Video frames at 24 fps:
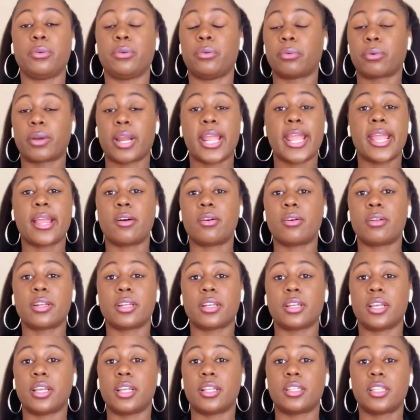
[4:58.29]
great on
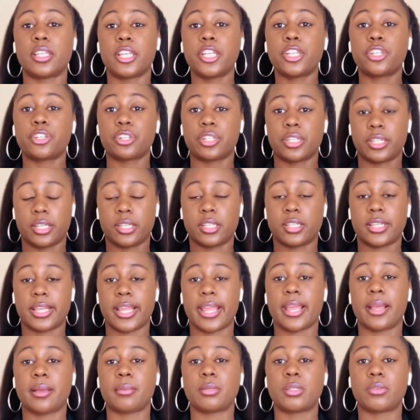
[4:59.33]
the teacher's
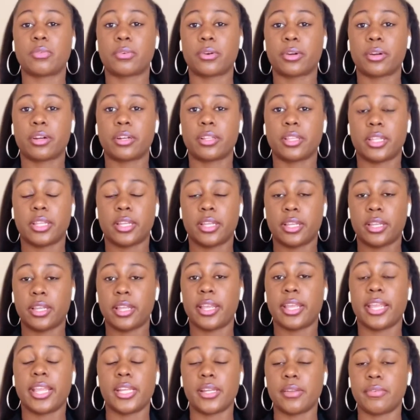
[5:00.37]
exams for the
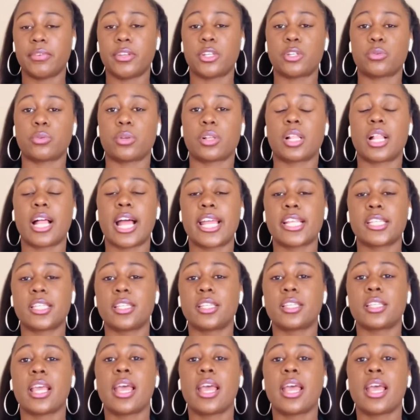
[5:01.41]
individual classes.